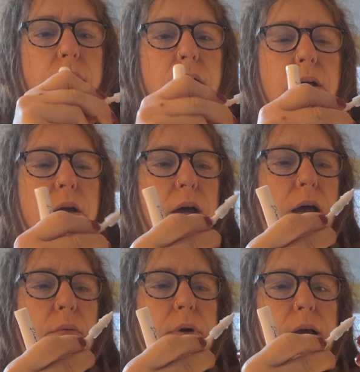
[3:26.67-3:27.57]

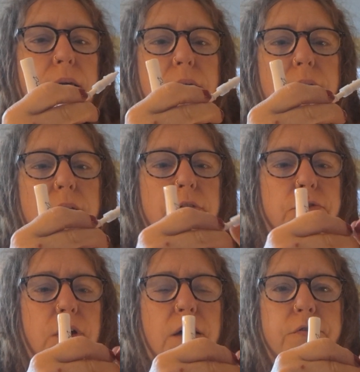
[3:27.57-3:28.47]
I'm like,
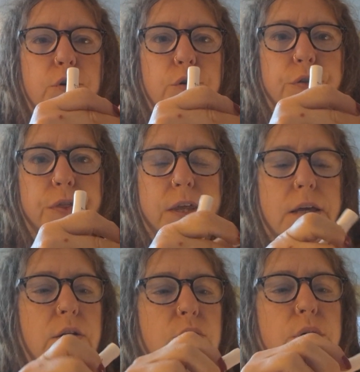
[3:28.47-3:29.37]
if you have a good
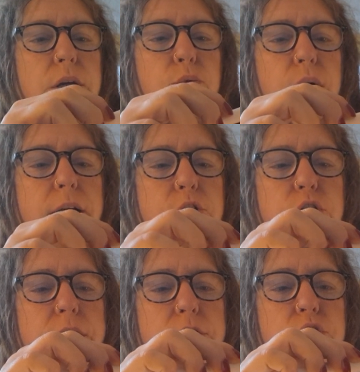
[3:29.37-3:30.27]
thing going, why
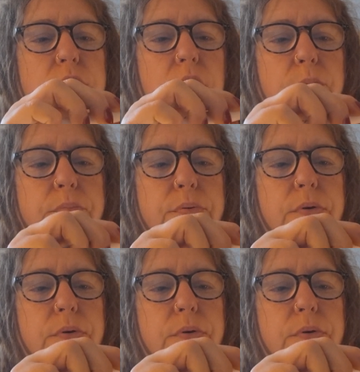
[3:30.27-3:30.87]
change it up?